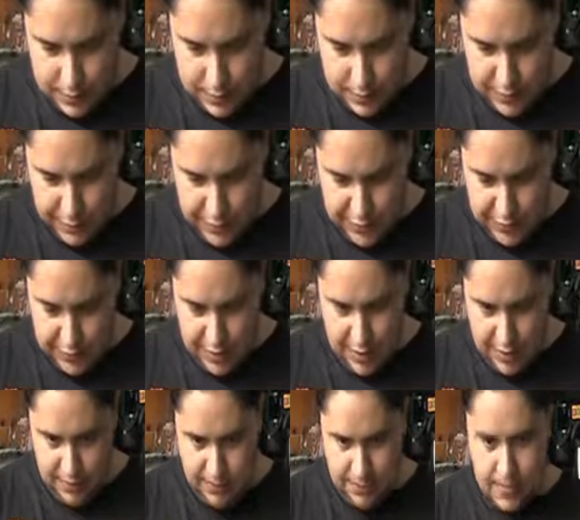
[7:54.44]
The
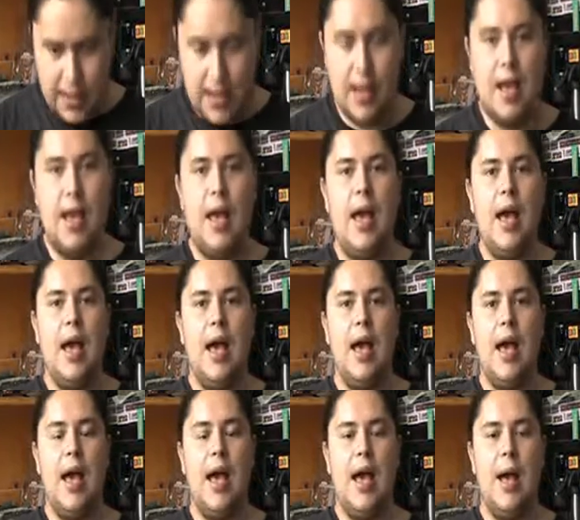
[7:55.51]
Virsago.
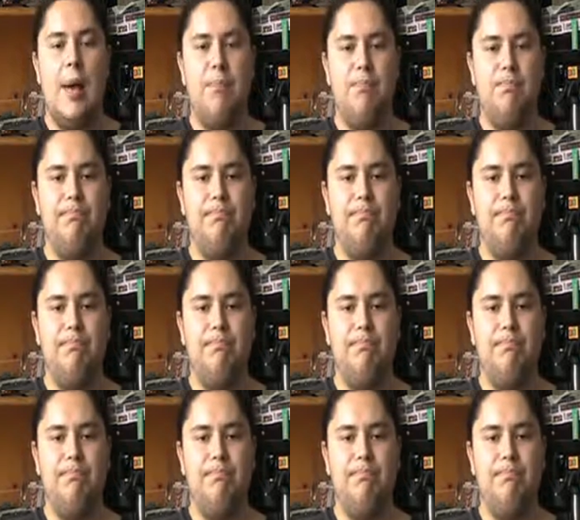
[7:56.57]
Uh,